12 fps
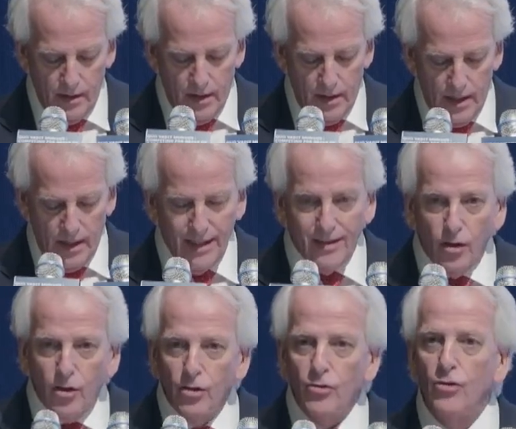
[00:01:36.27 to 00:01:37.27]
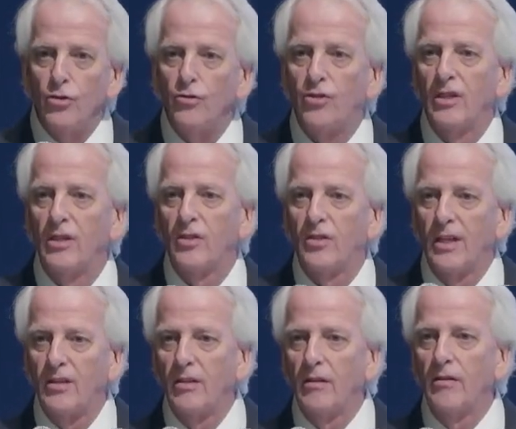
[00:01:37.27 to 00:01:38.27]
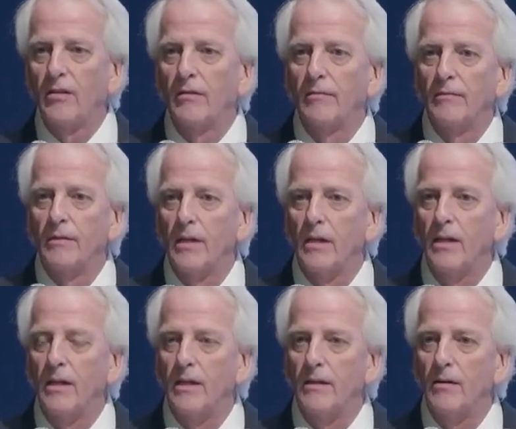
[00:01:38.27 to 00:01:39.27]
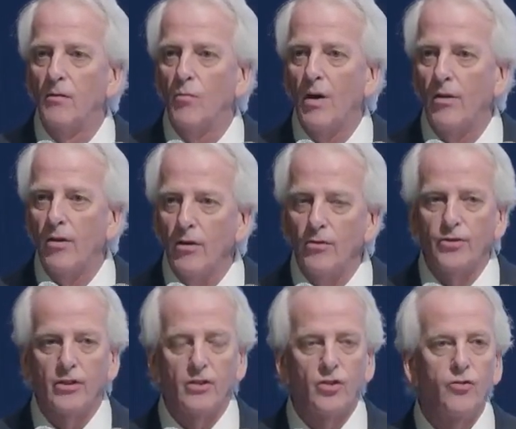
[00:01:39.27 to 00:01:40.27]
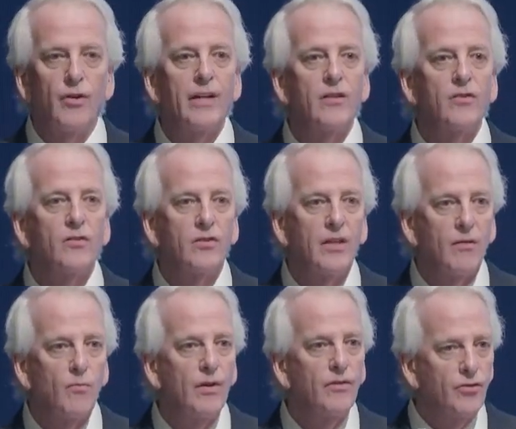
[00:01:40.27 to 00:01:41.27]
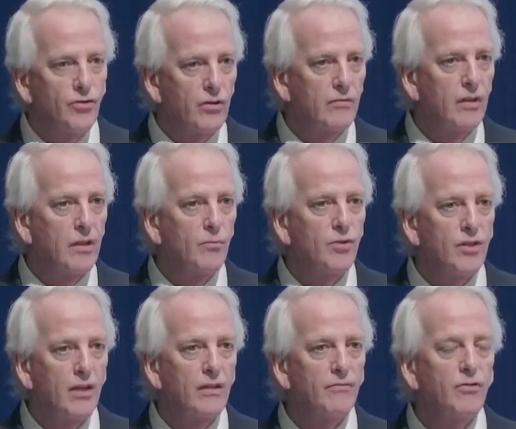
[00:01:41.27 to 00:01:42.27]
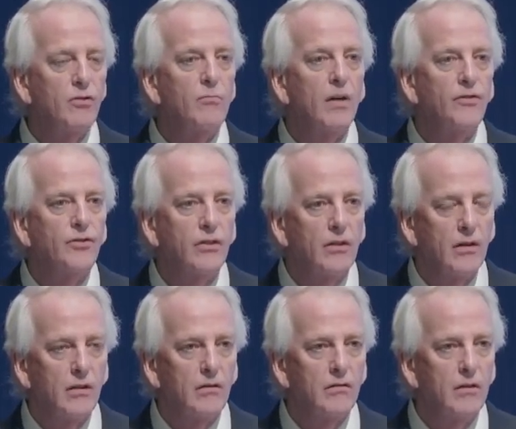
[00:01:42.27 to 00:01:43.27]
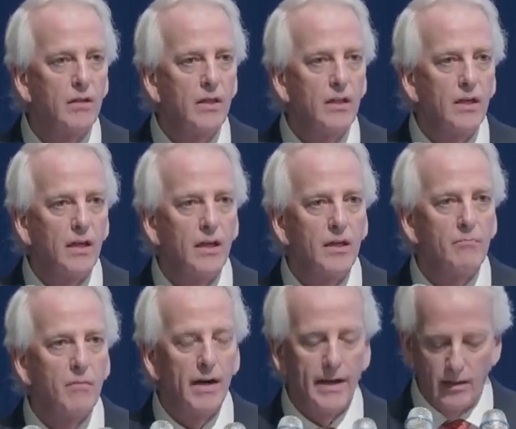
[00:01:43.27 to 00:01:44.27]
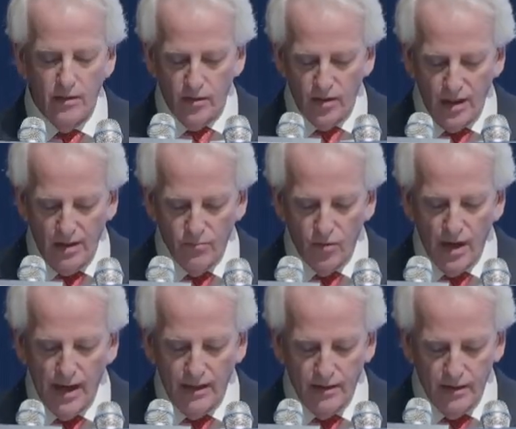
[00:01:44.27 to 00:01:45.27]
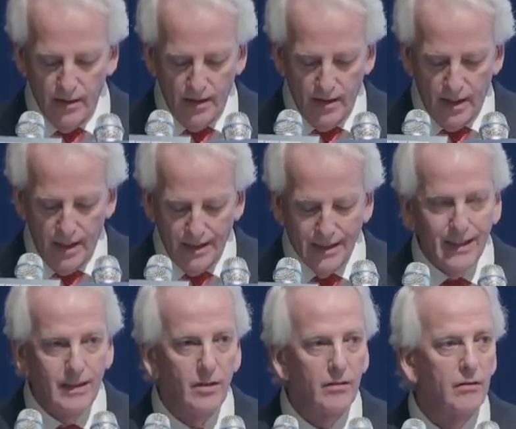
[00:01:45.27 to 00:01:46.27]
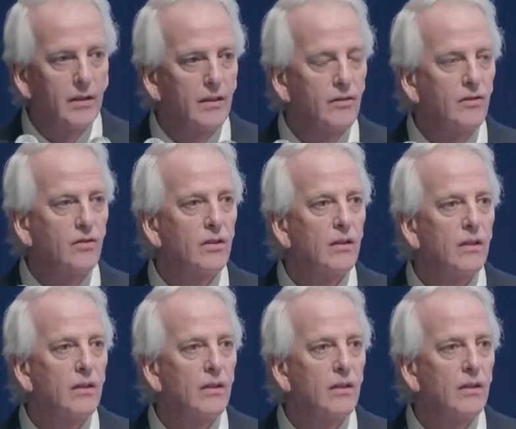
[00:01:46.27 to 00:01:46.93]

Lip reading: And I think the good news is that while those are trends that when the survey was done a few months ago might seem right, I think there is